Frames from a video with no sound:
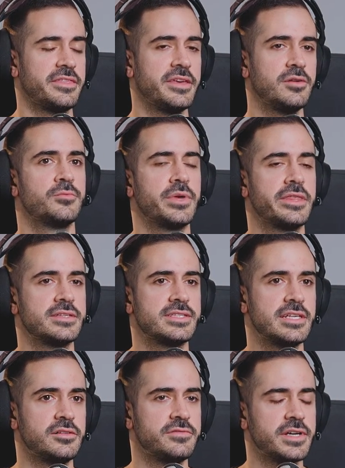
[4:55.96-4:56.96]
think with
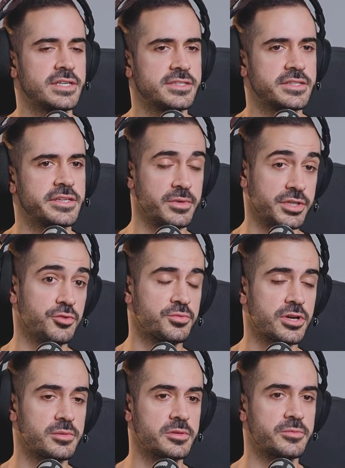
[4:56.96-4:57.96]
self-custody, a new
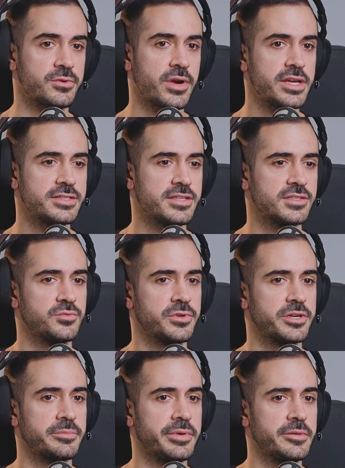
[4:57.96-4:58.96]
problem arises
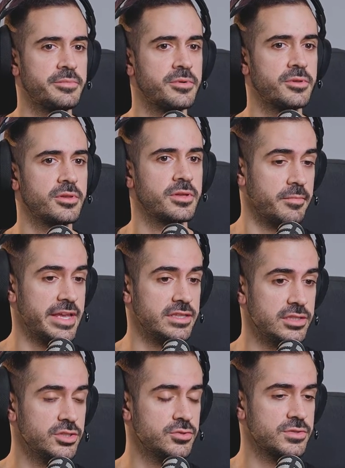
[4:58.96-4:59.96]
where people may
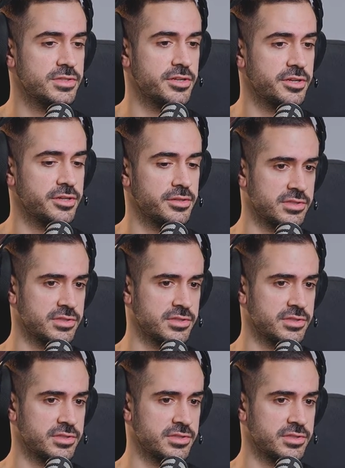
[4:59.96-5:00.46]
lose their